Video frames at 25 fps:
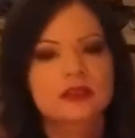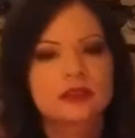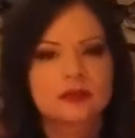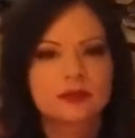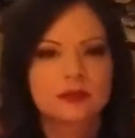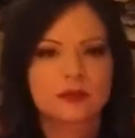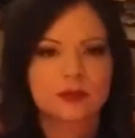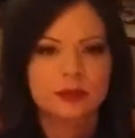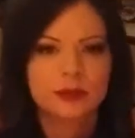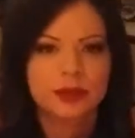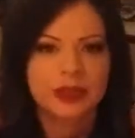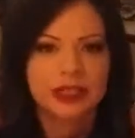
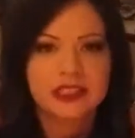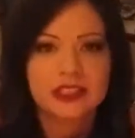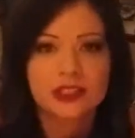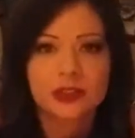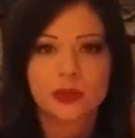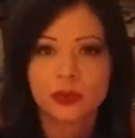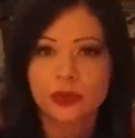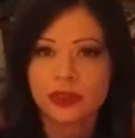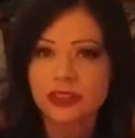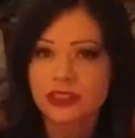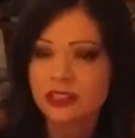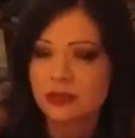But it's
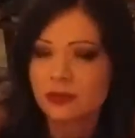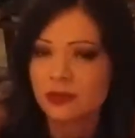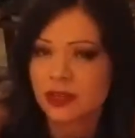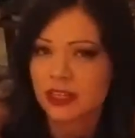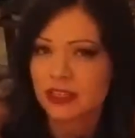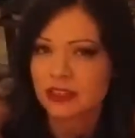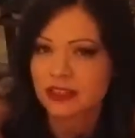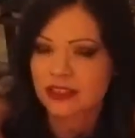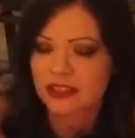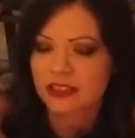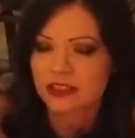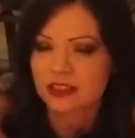going to
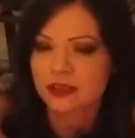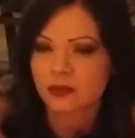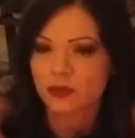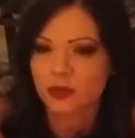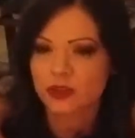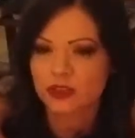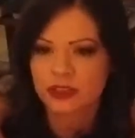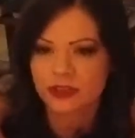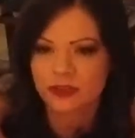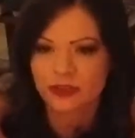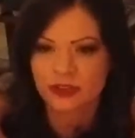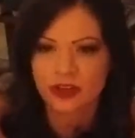make things more
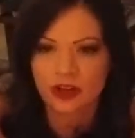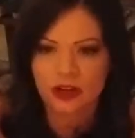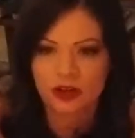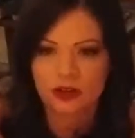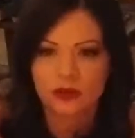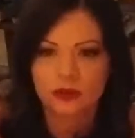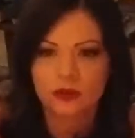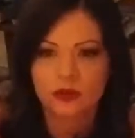difficult